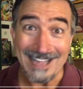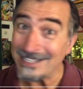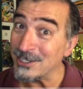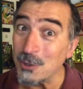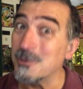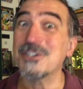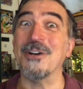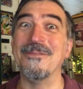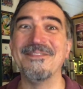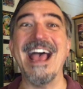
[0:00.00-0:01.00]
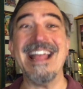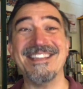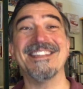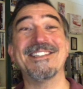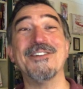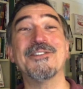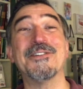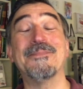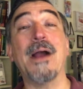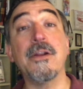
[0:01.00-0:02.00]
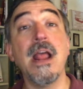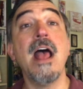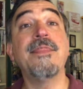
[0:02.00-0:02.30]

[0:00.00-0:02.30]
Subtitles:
social. That's the social part